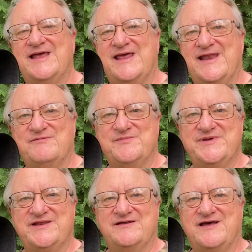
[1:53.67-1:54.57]
and that would
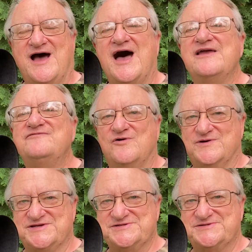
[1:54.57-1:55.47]
be the eye
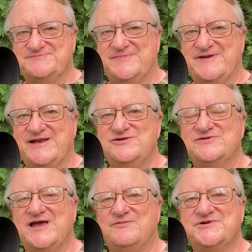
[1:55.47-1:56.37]
focus, and then you'll
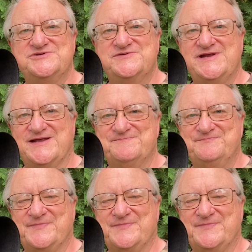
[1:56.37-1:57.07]
get what you need.